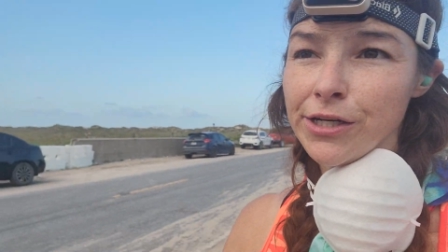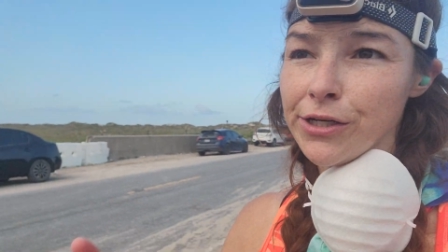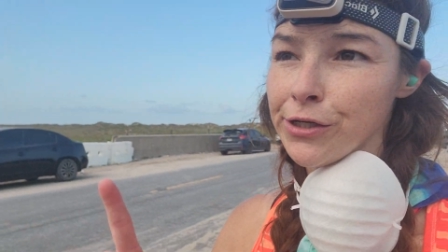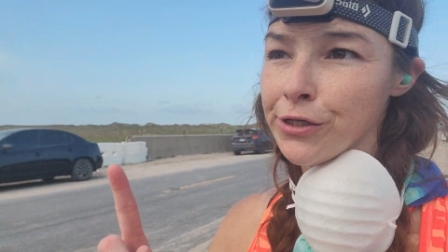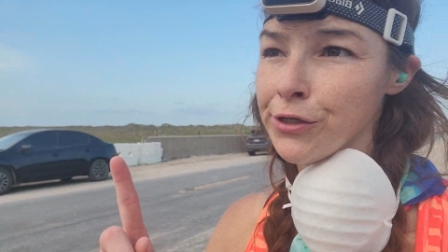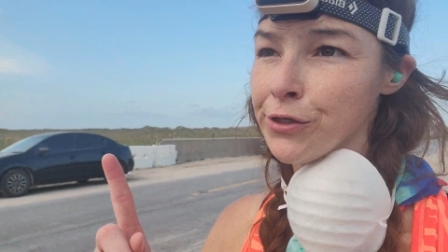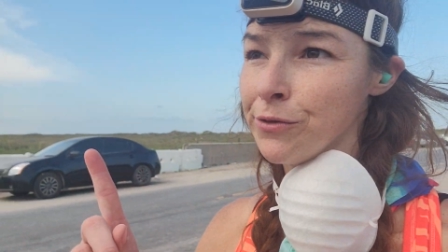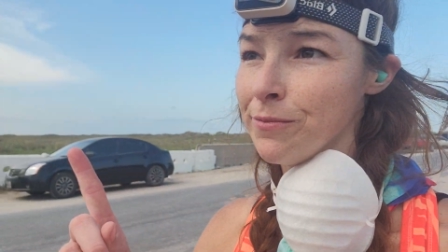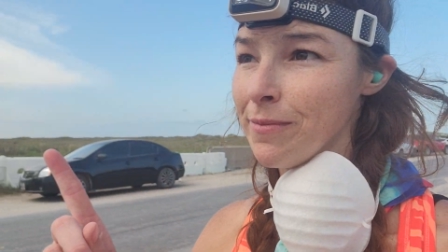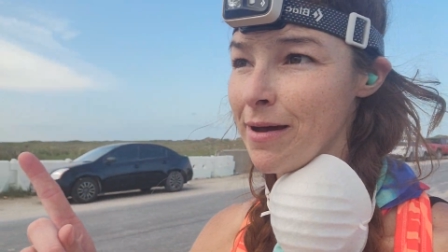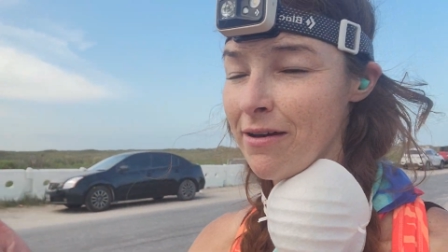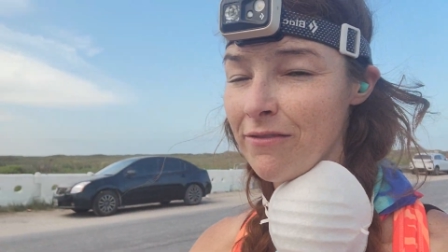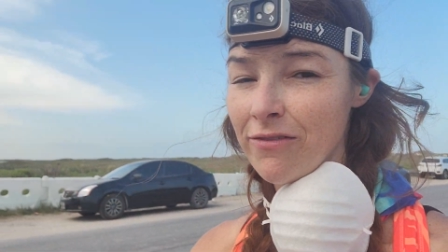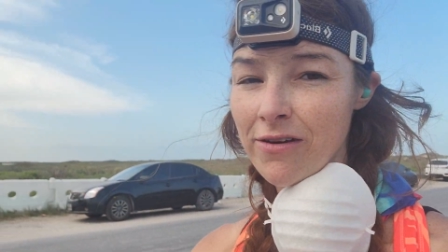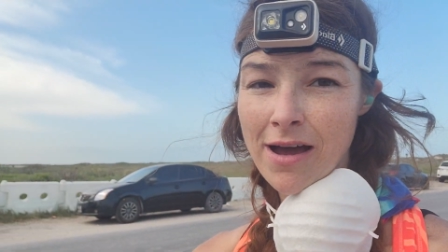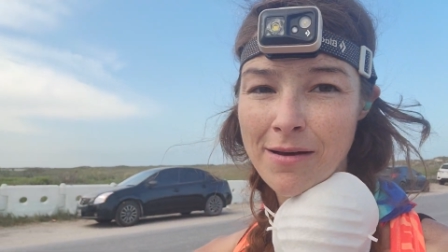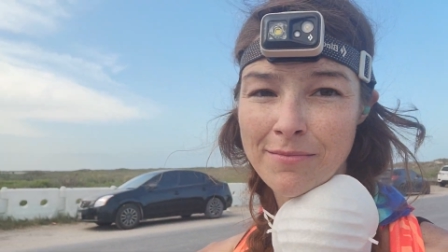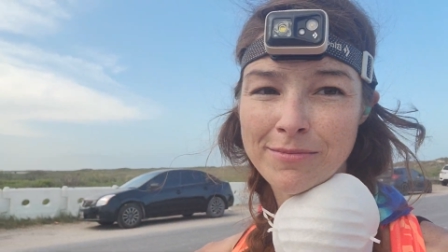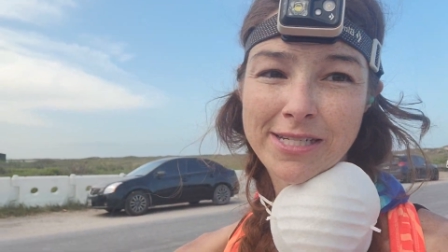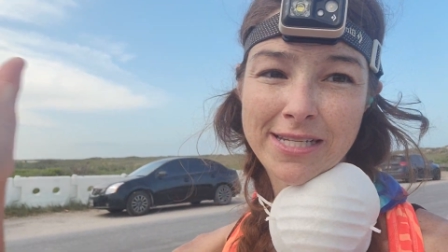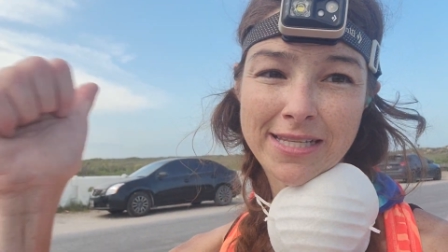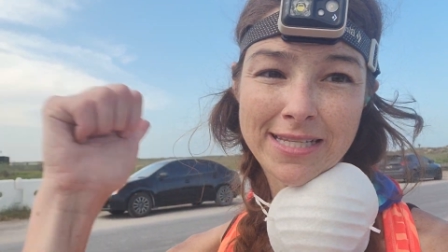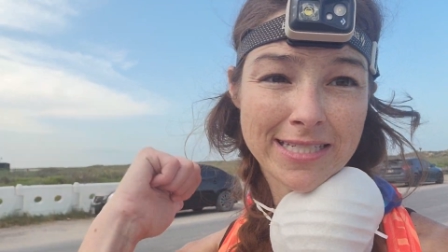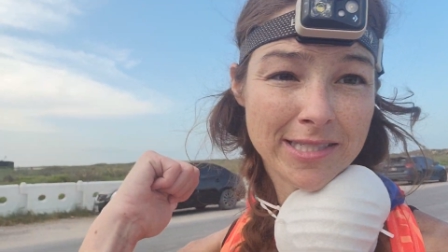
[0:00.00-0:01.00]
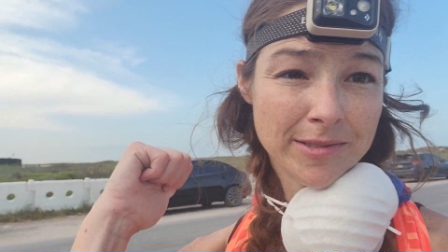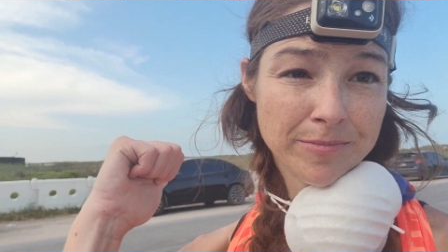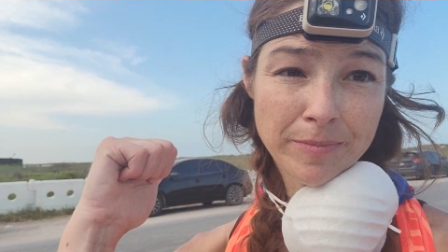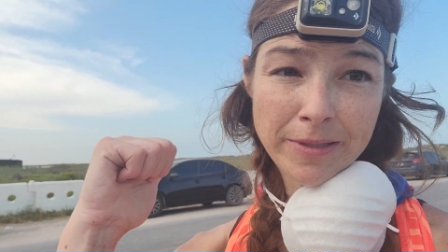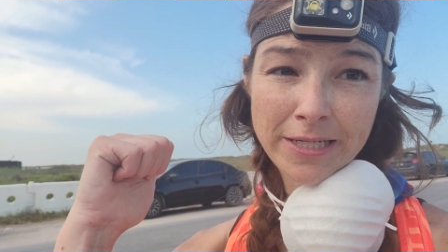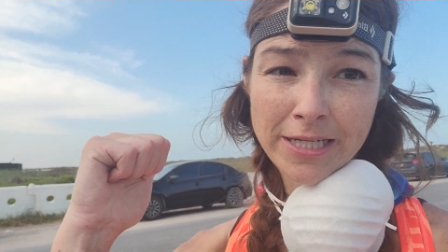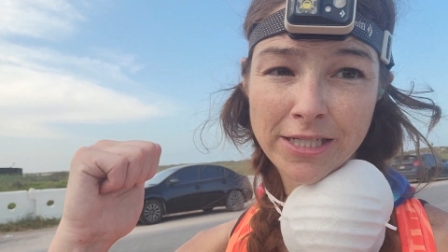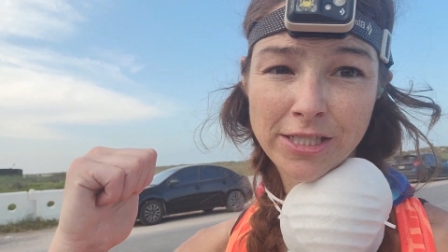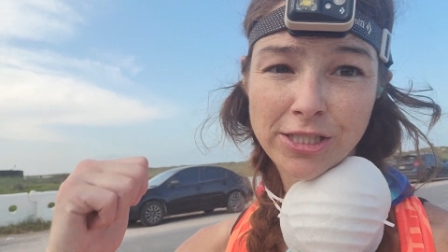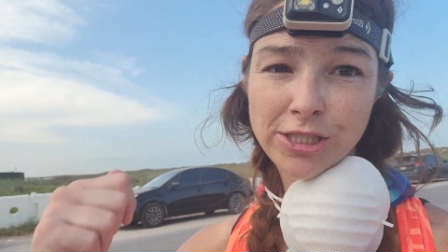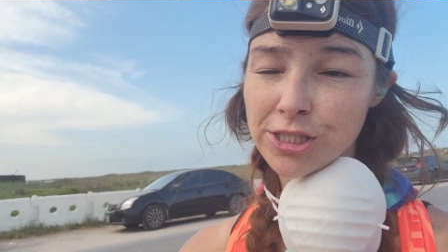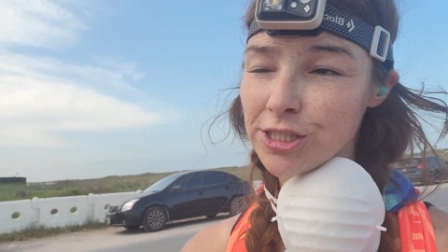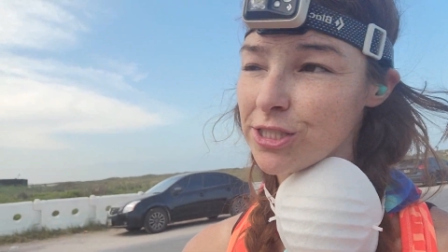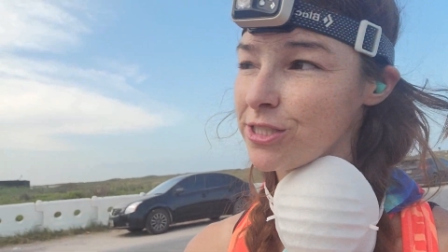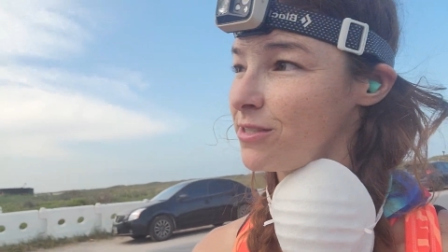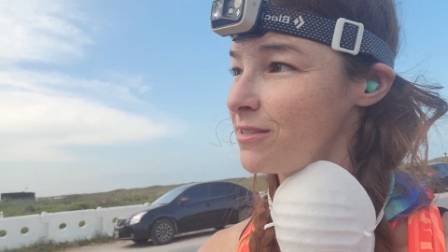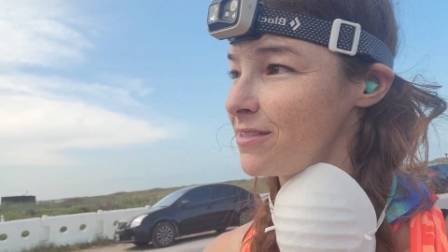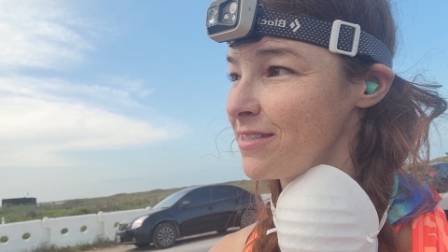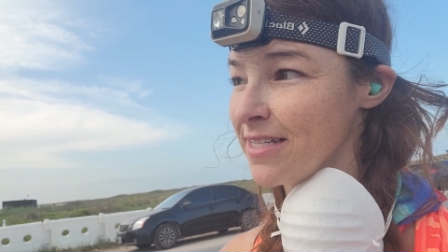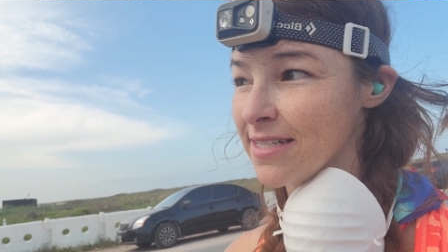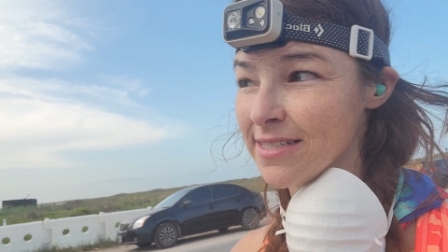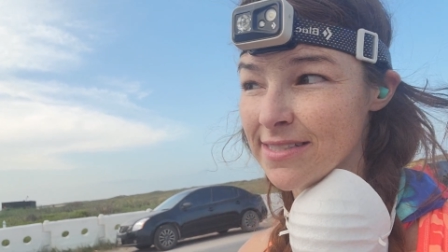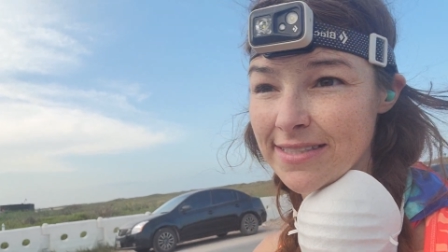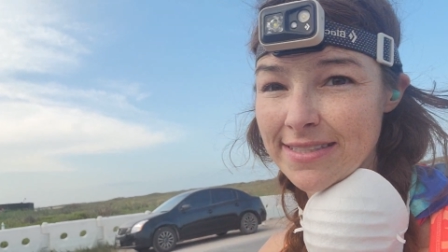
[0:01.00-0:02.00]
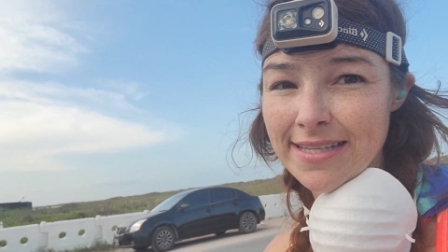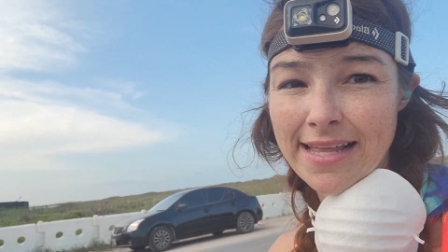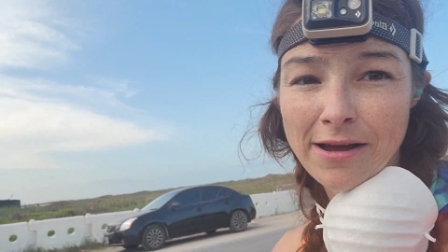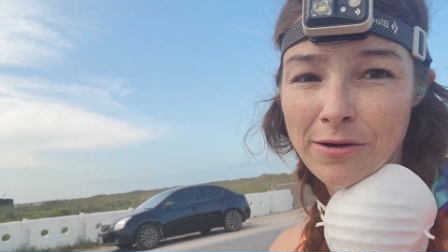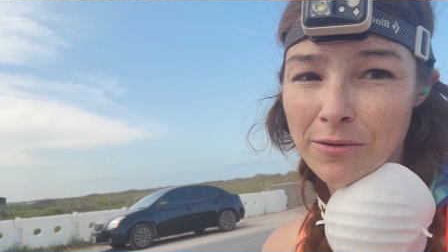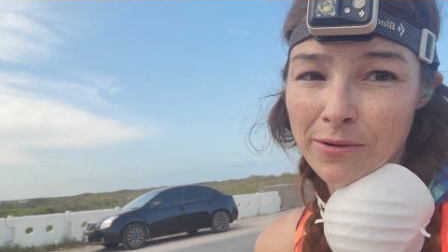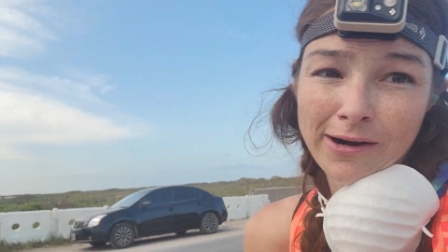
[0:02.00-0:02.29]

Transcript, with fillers: whom have come to this beach since they